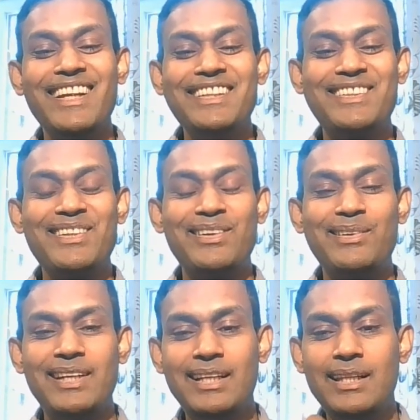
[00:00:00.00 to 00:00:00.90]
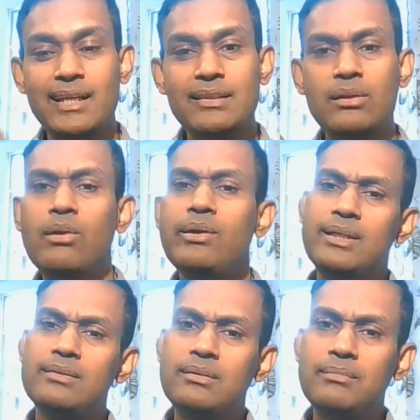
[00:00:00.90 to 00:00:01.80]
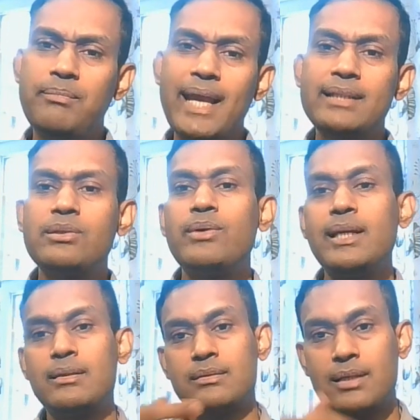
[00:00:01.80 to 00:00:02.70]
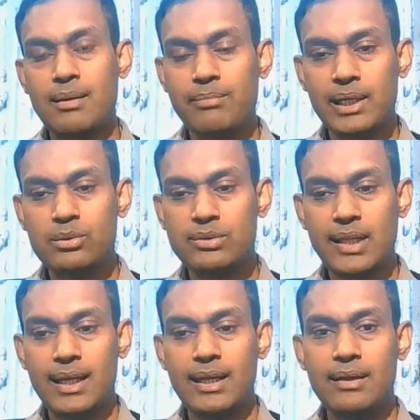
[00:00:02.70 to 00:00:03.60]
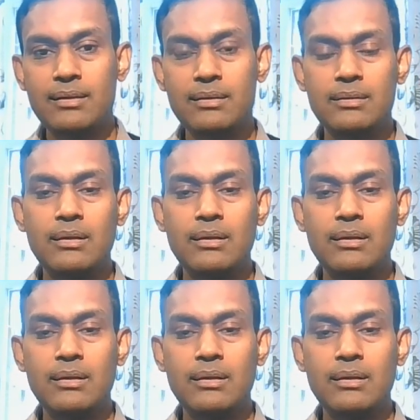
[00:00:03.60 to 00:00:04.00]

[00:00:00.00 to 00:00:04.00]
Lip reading: So you read the answer, no, it doesn't match. Okay, come back to second.